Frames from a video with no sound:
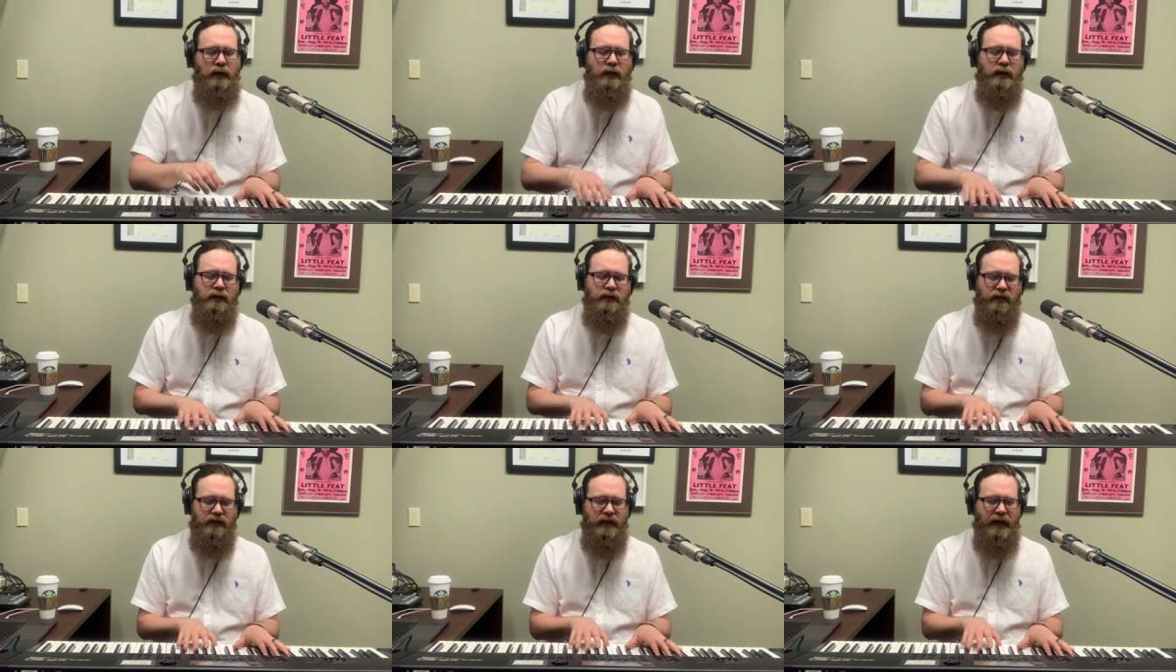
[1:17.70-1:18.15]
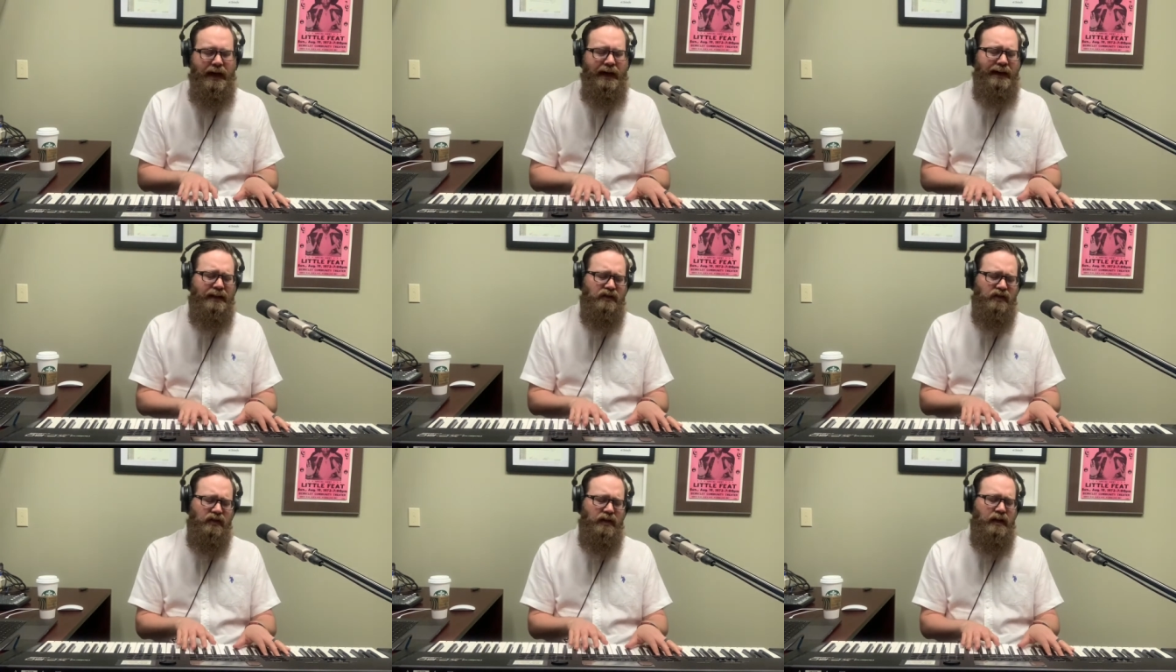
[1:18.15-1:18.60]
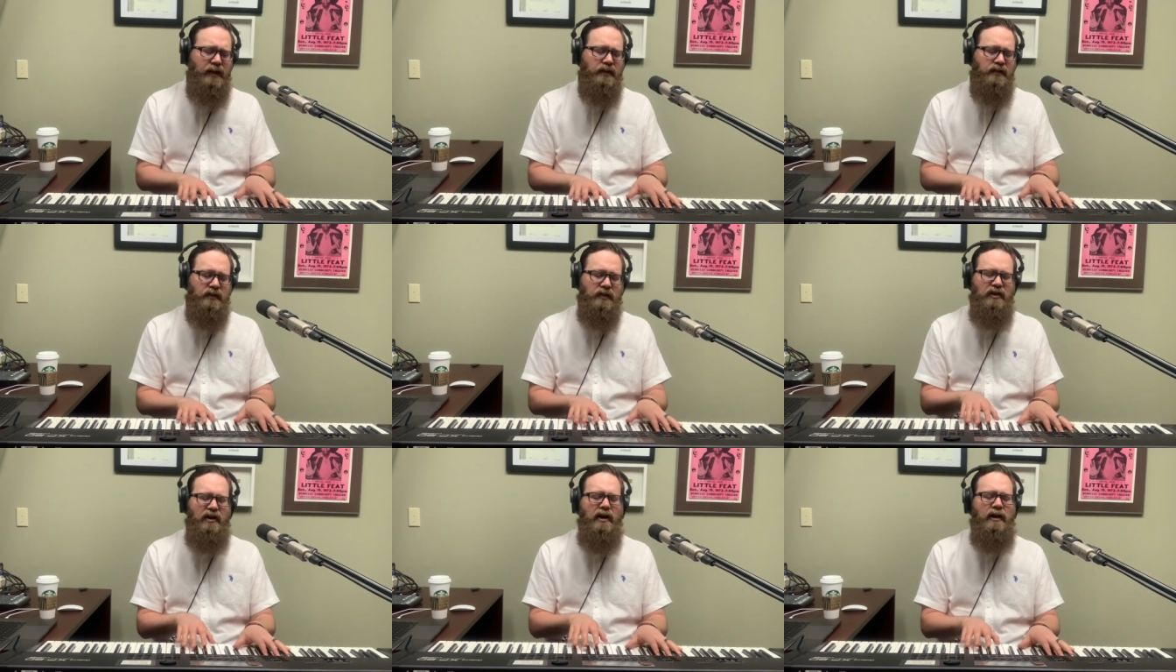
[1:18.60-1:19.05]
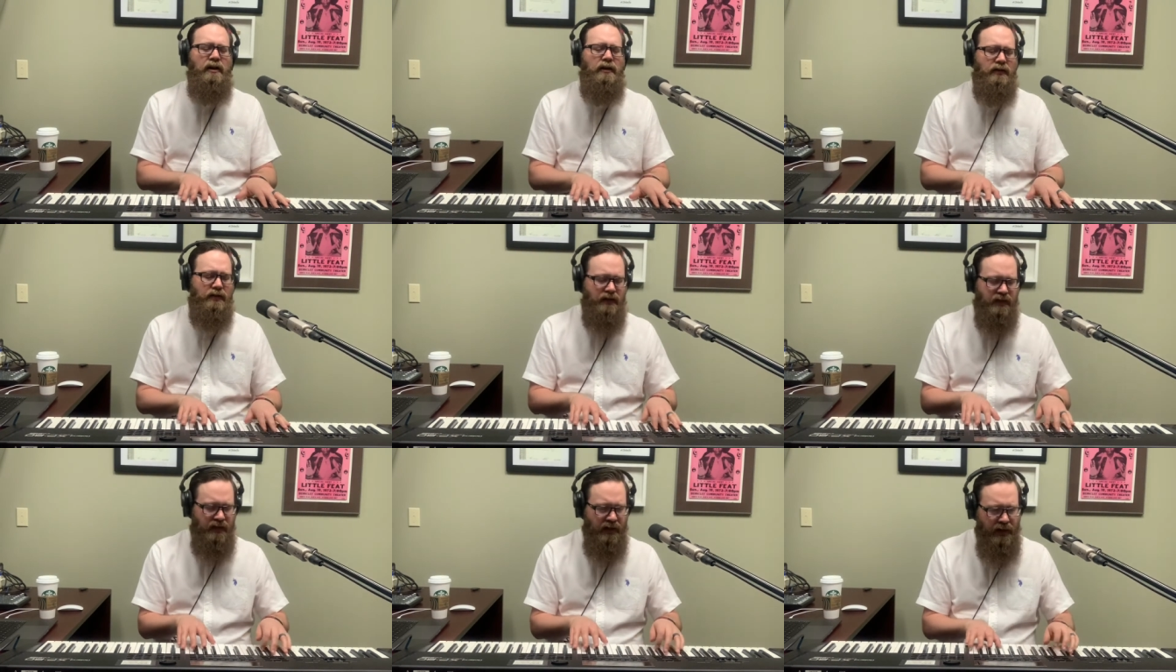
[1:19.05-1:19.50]
Says she
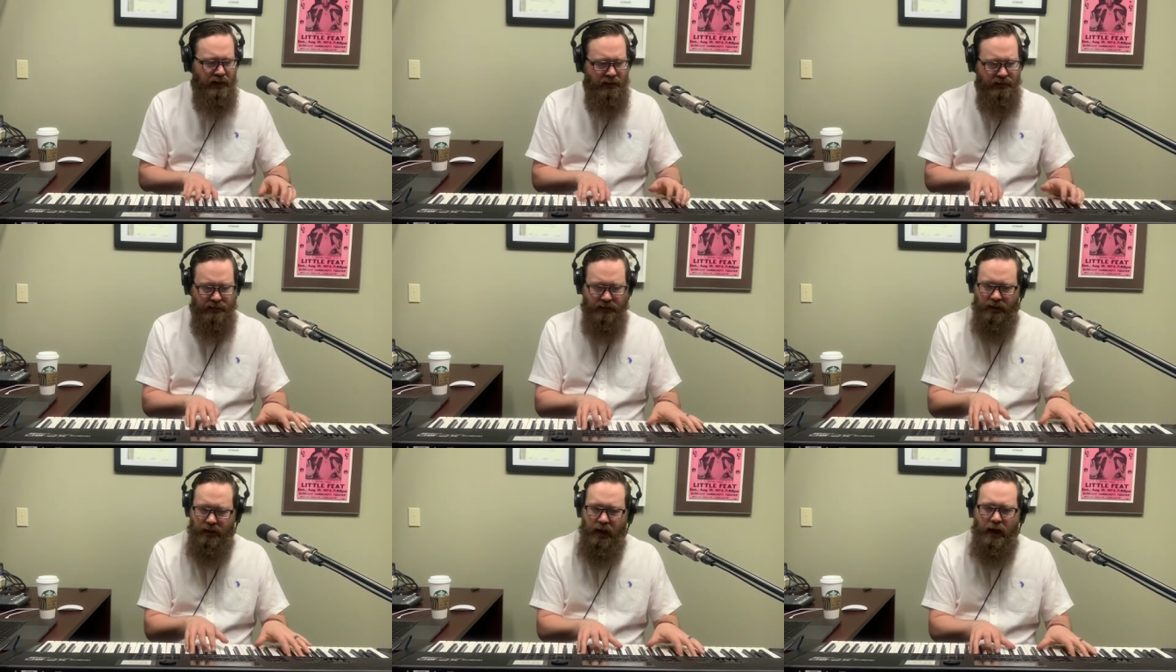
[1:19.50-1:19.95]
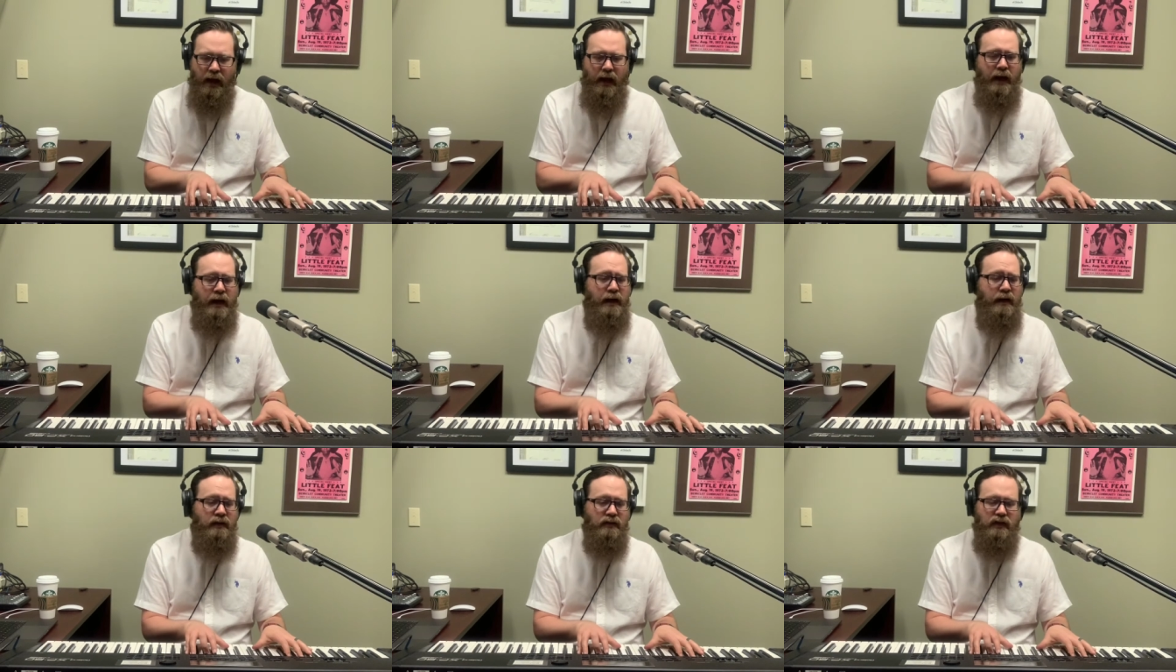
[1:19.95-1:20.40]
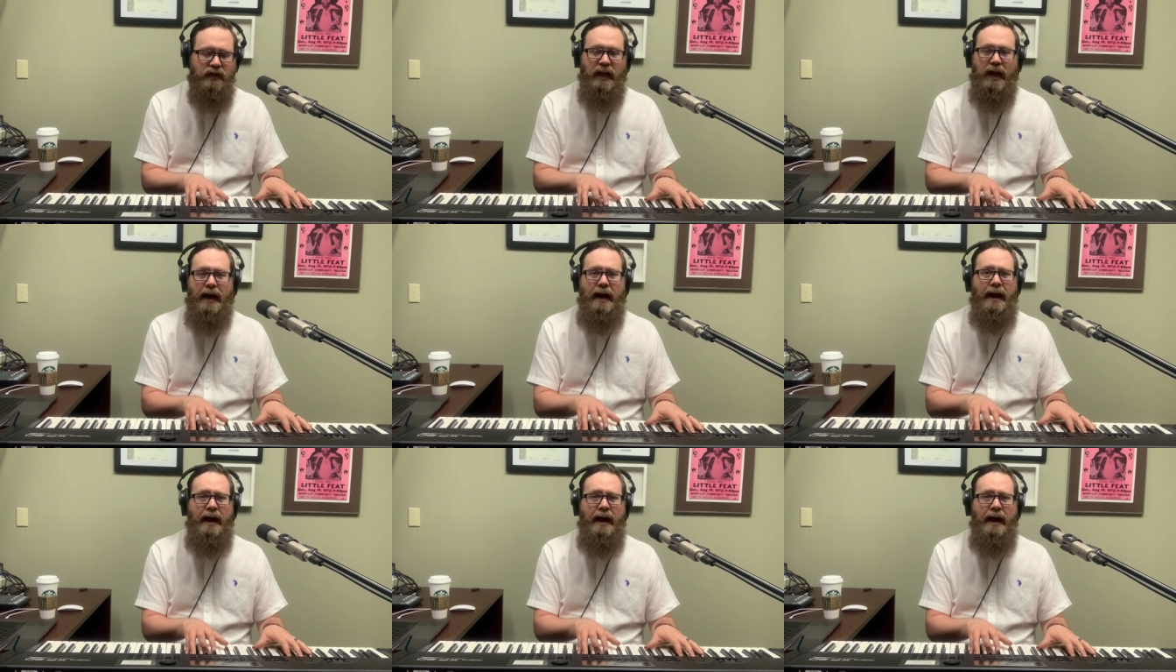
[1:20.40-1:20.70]
talks to angels.